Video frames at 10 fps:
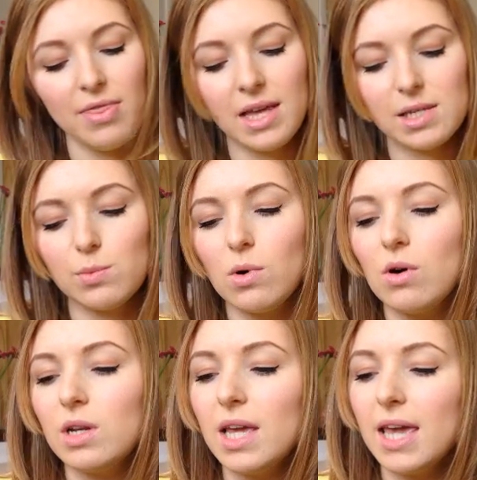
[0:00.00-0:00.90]
This
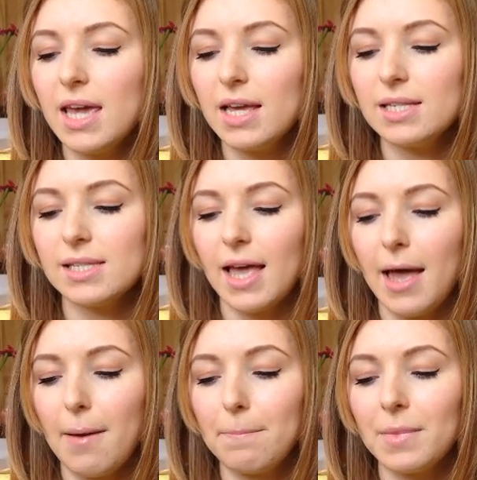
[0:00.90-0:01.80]
one is
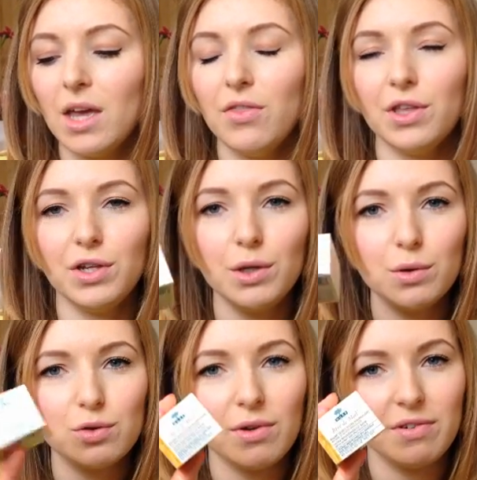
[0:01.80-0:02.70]
the
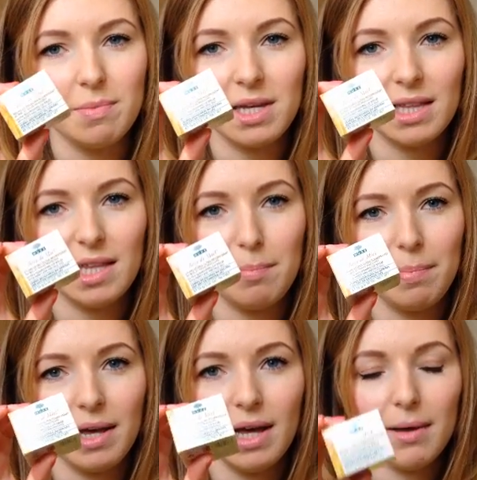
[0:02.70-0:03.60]
Nuxe Reve De Miel Lip
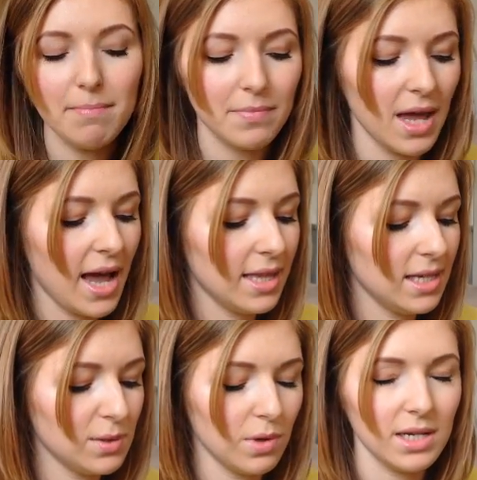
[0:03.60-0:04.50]
Balm, and
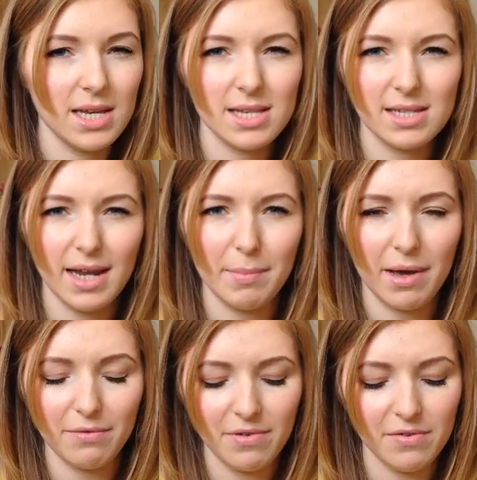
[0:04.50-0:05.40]
this one is
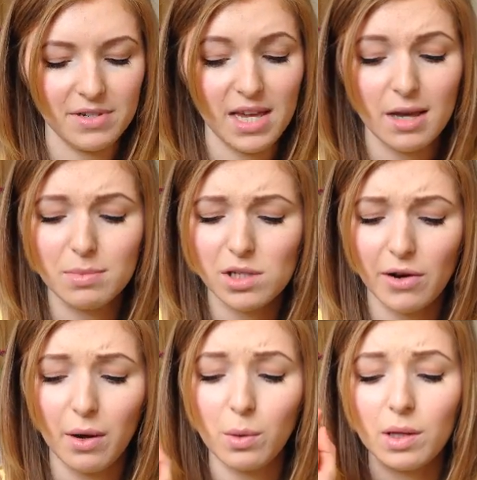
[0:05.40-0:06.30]
£9.50. I'm
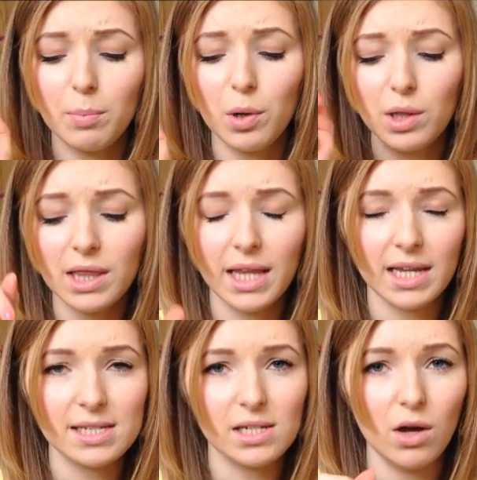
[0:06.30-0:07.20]
sorry, I will put
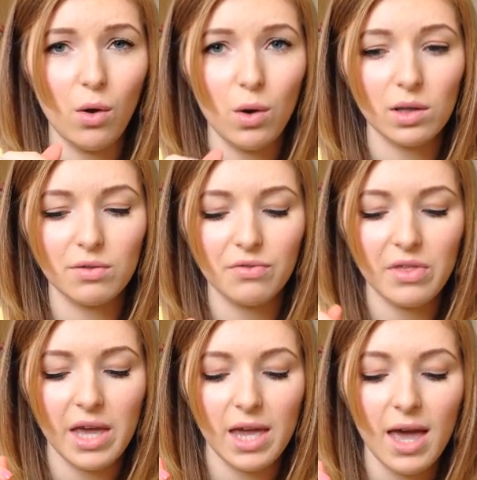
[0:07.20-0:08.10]
links to all of
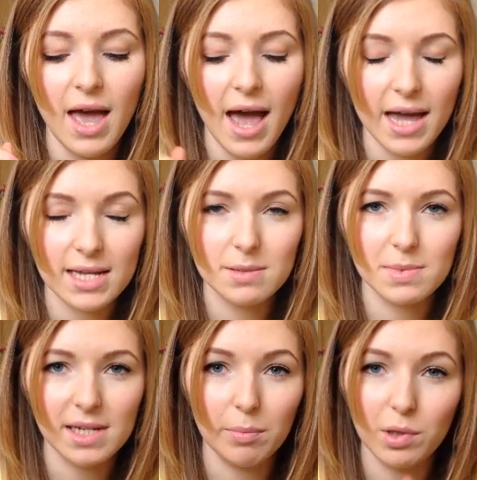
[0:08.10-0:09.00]
the
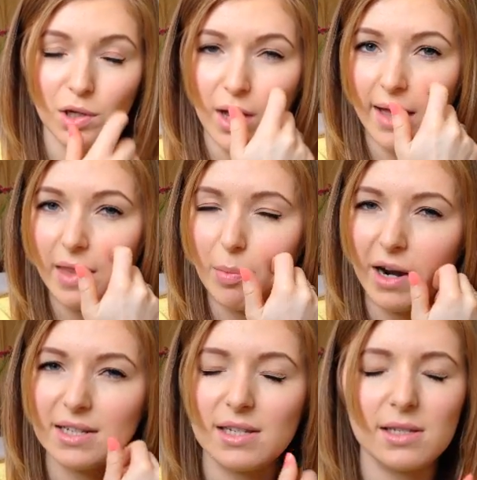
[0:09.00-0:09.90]
items down below and their
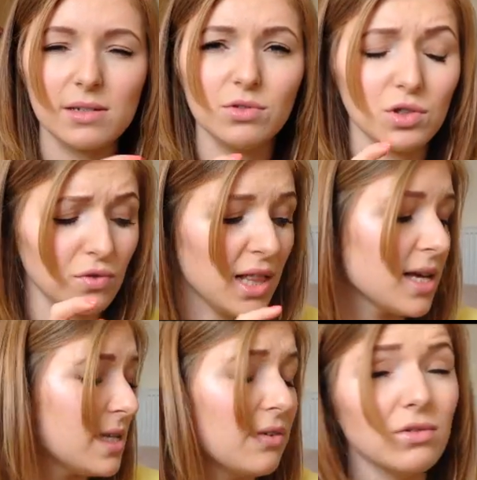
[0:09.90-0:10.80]
prices, because I've just
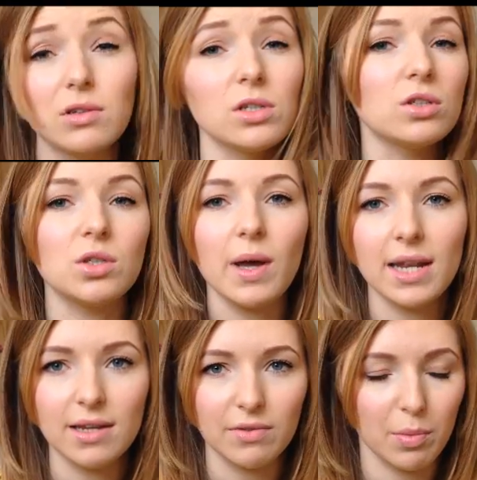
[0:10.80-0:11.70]
realised that I've not told you
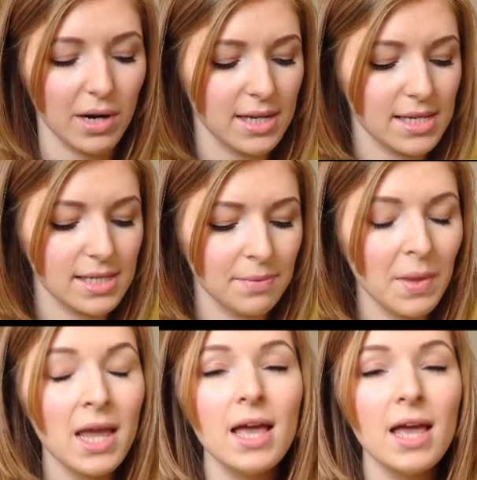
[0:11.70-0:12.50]
any of the prices.